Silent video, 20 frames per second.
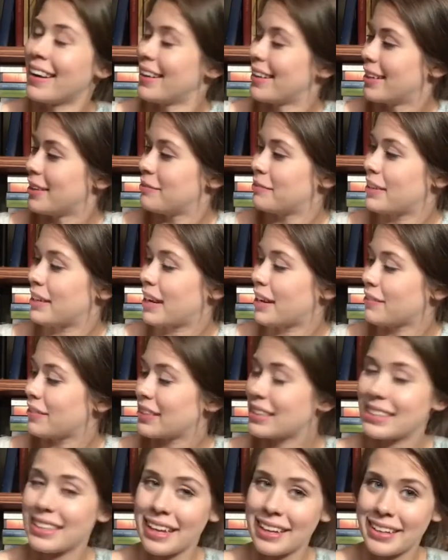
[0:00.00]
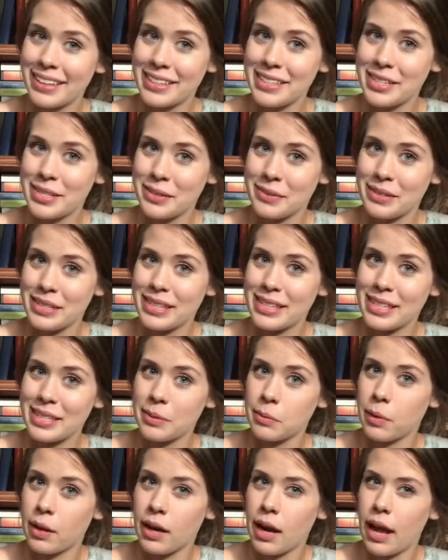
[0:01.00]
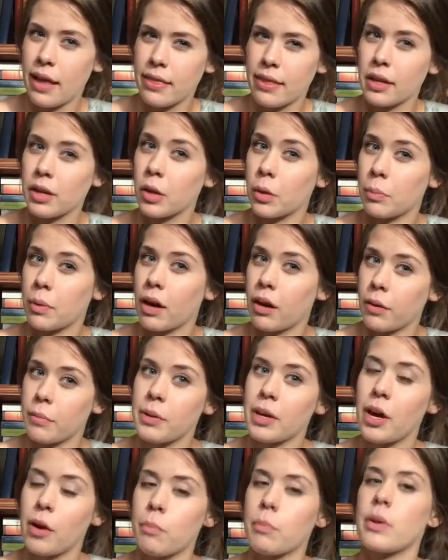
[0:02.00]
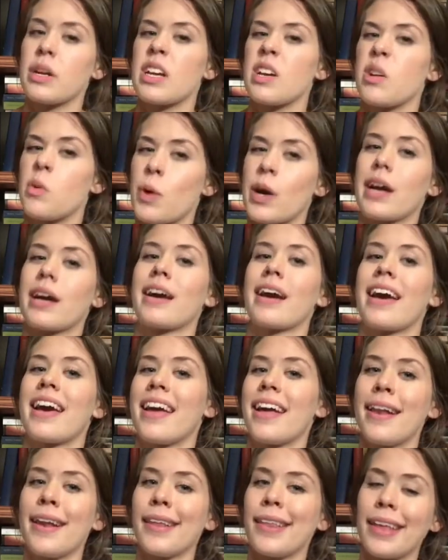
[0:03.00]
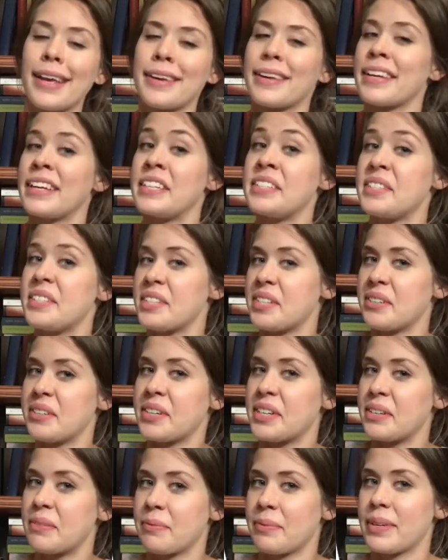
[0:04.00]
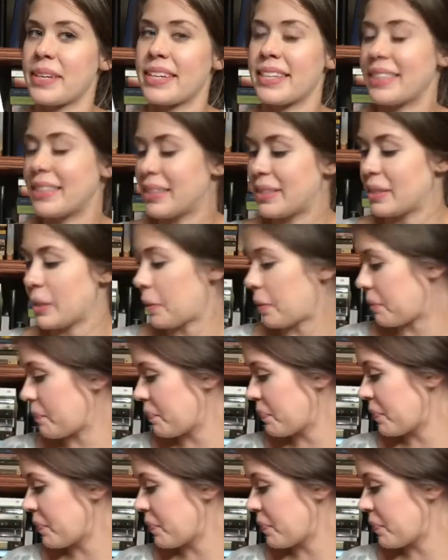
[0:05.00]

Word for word: Um, and I'm excited to read this one. I think it'll probably be a pretty quick and like endearing read. So